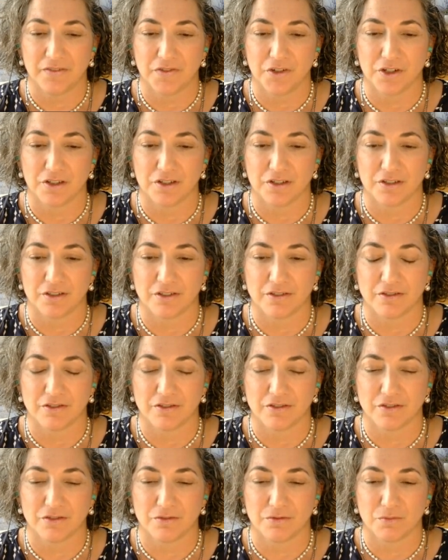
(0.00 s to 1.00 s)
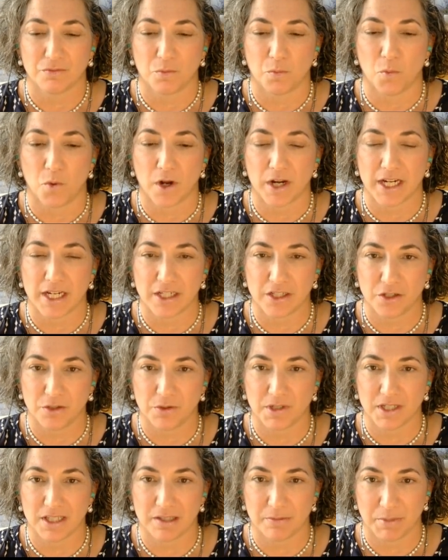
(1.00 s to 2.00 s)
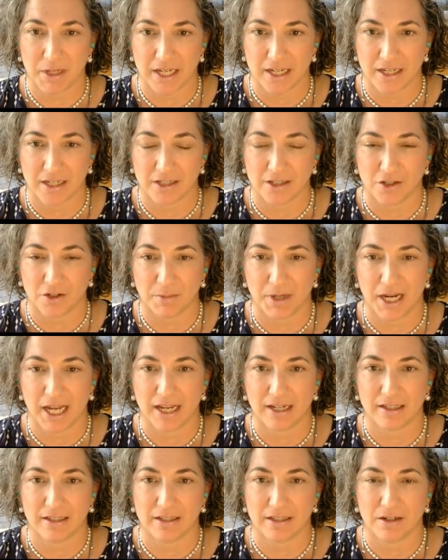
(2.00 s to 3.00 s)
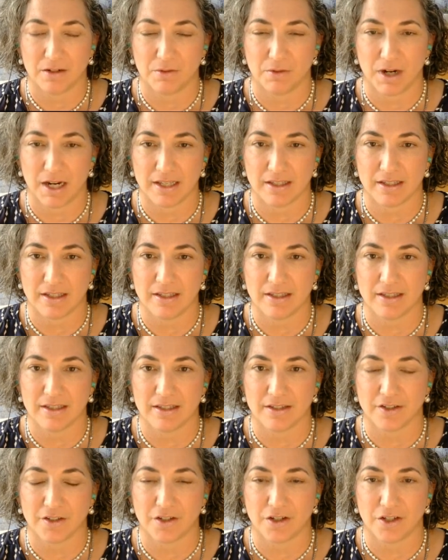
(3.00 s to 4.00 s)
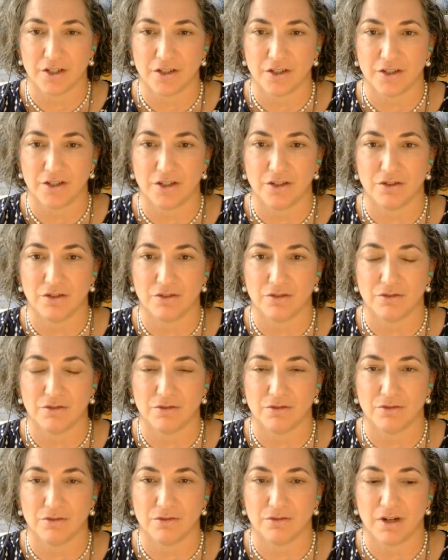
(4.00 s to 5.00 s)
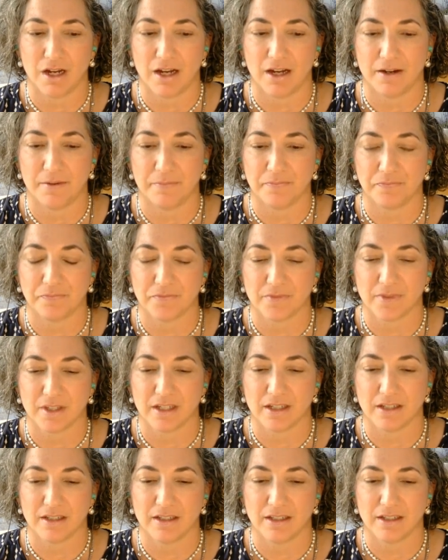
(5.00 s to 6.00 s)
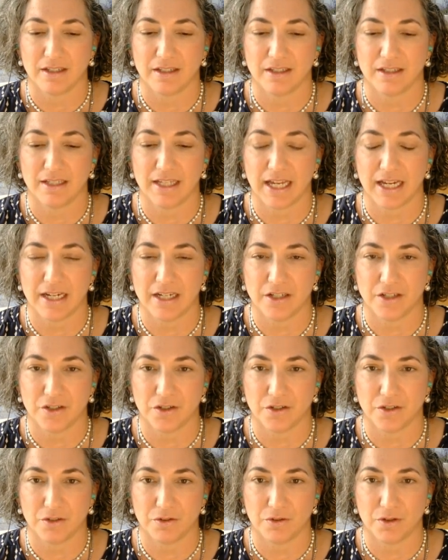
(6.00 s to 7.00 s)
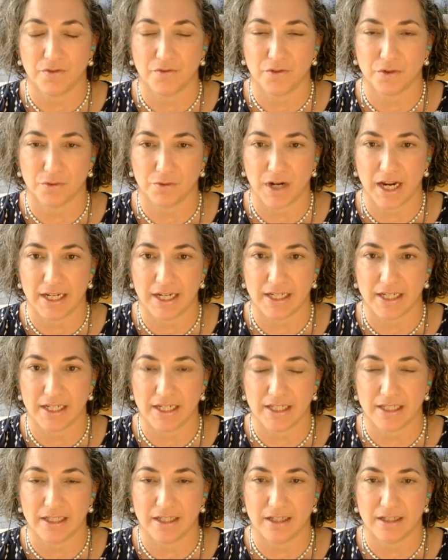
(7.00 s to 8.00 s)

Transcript: you're wanting to expand your paddling horizons, it's good to get into a variety